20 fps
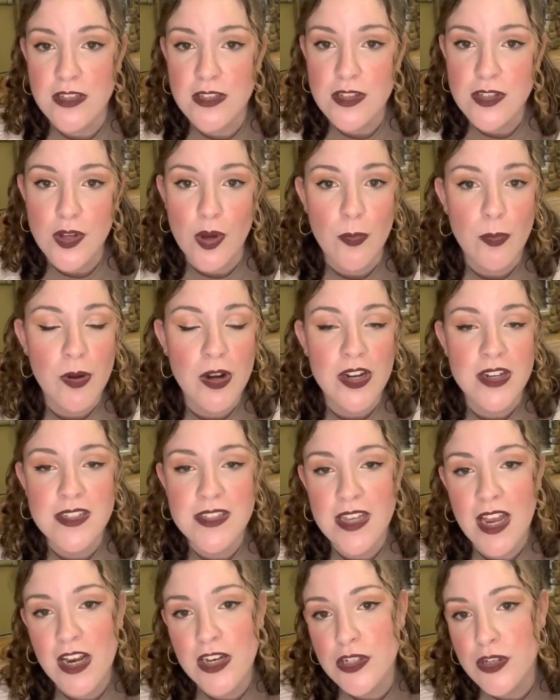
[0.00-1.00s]
So putting
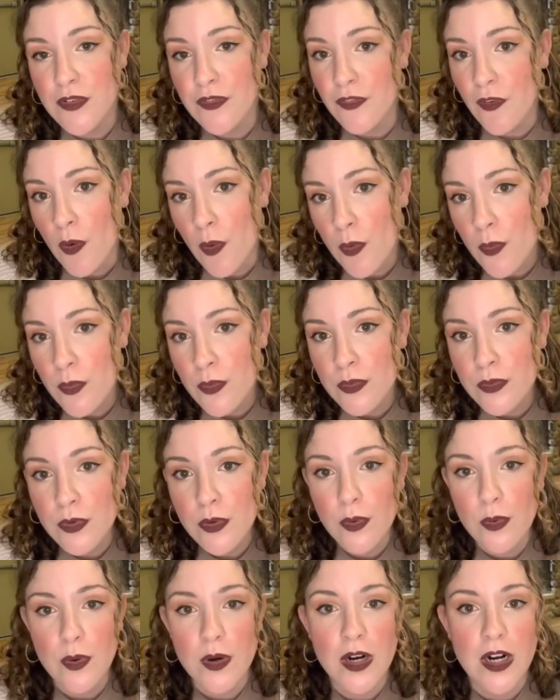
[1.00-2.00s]
aside your phone
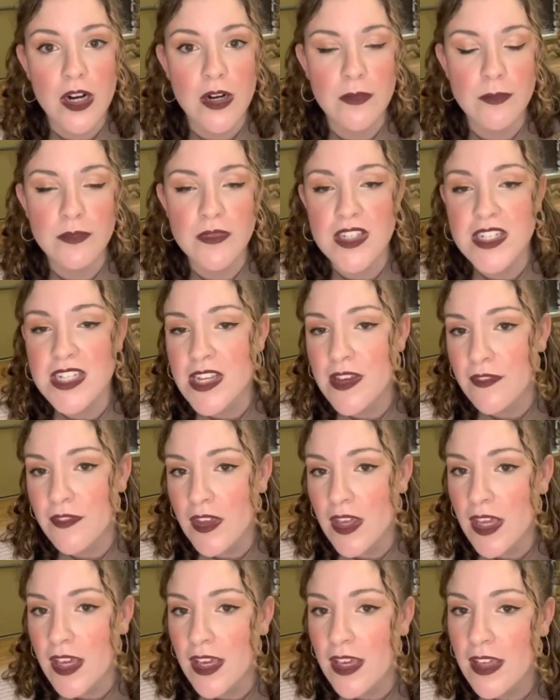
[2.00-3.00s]
or the
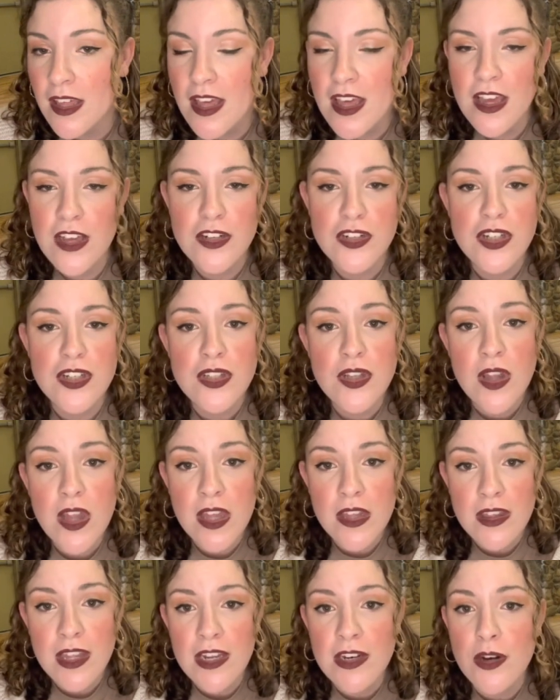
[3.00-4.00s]
TV, just so
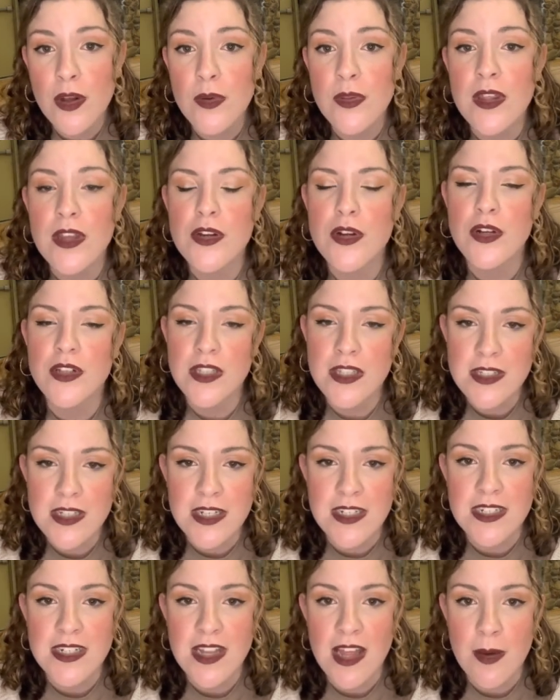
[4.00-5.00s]
that they know that you're listening
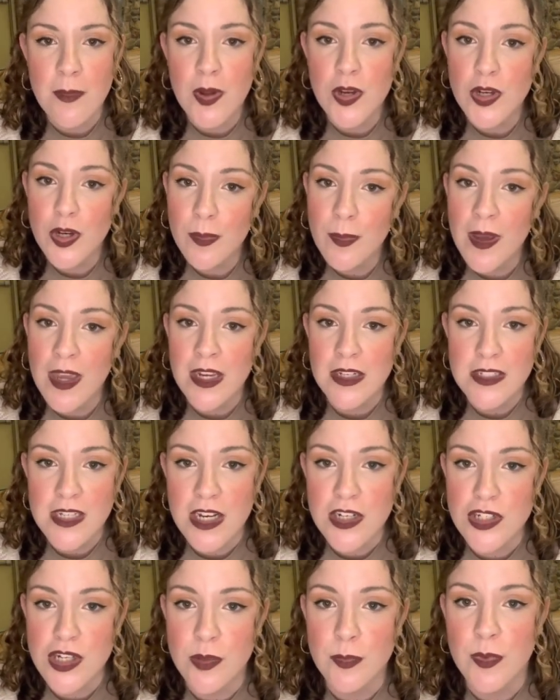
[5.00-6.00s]
to them and you're paying
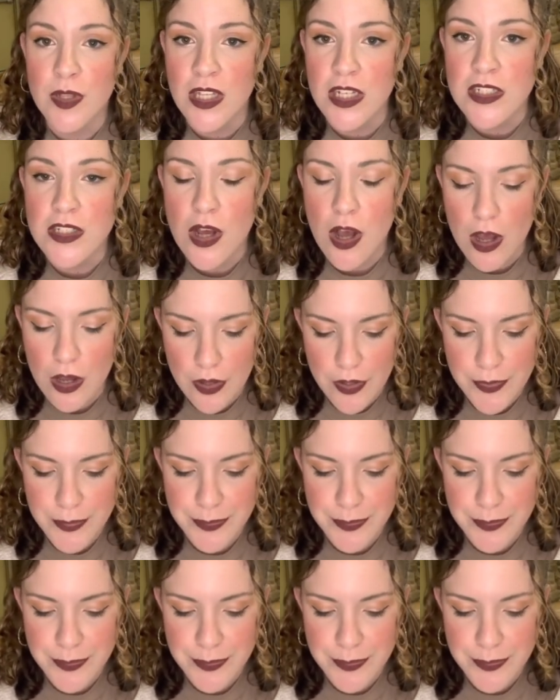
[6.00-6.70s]
attention when they talk.